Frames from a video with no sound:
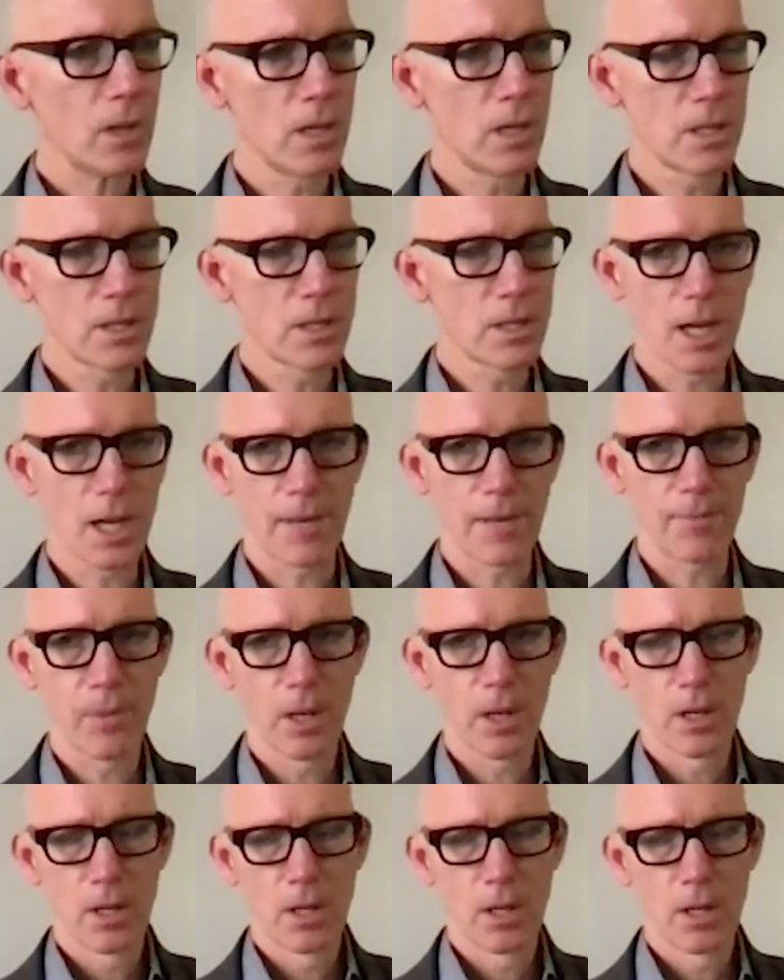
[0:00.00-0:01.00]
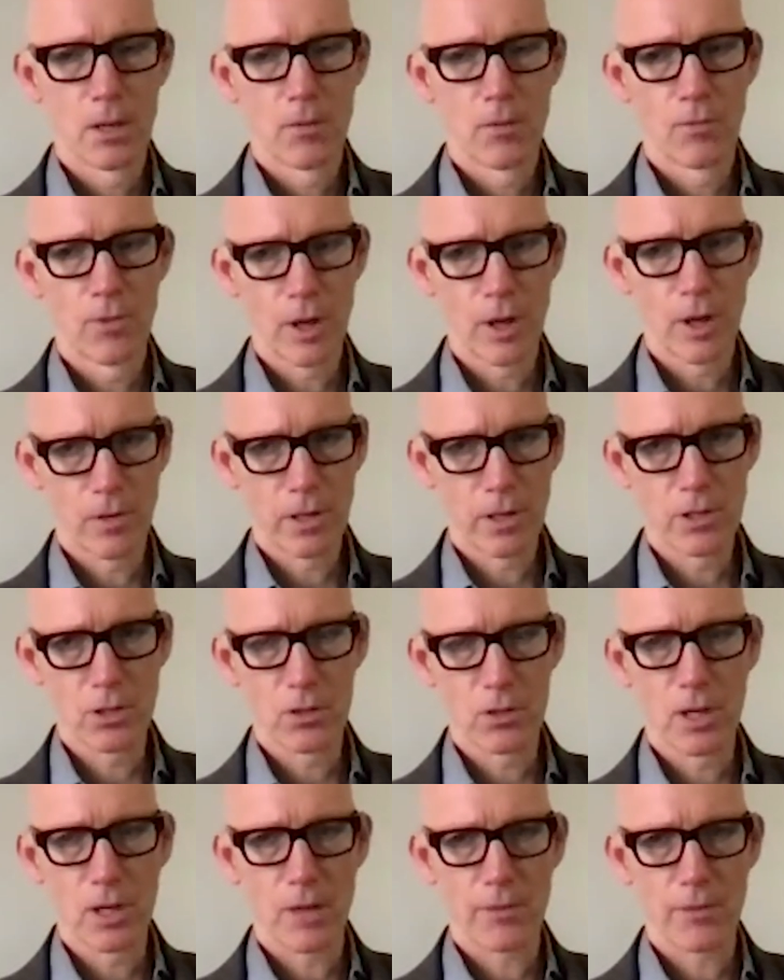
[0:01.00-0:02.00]
Is that very
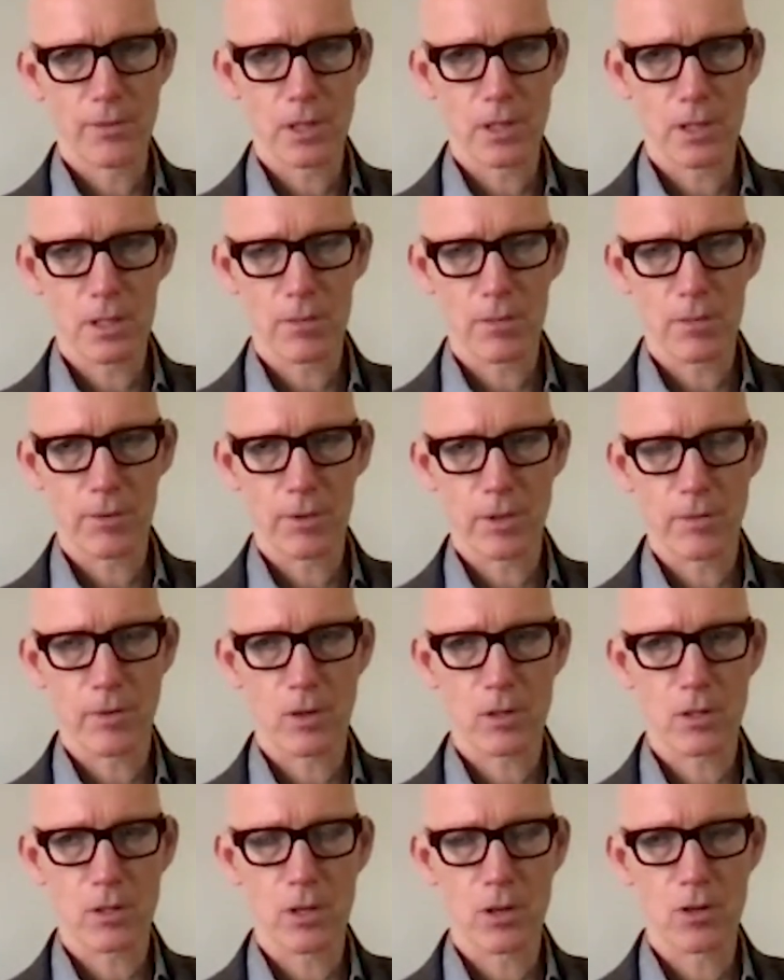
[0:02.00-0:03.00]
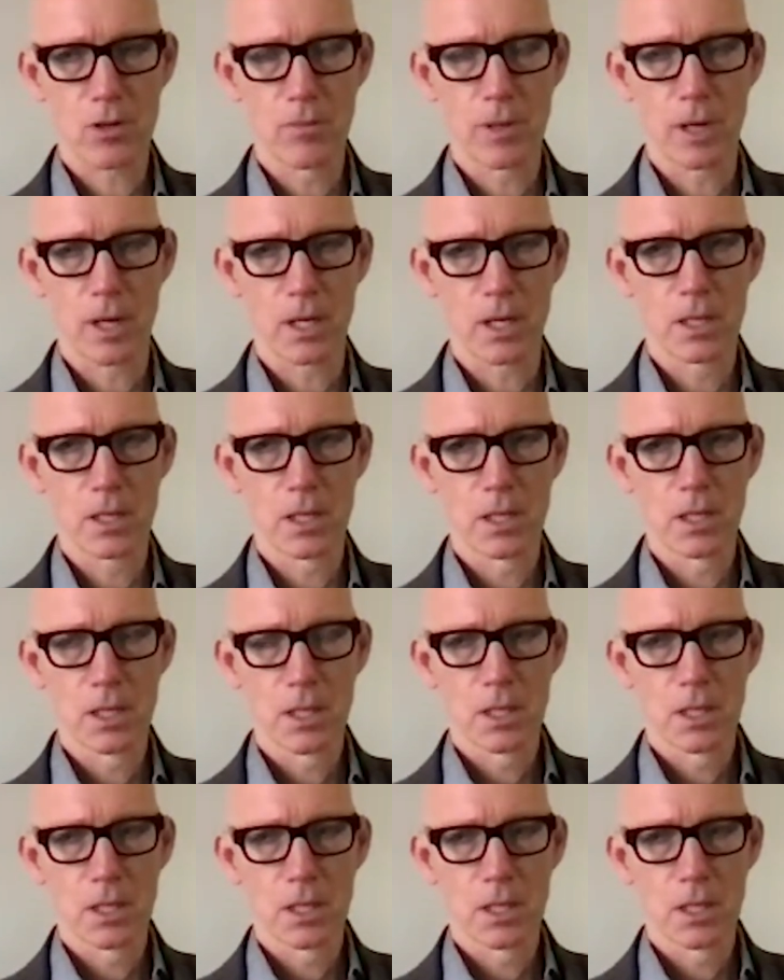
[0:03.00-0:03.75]
soon after the 7th of October,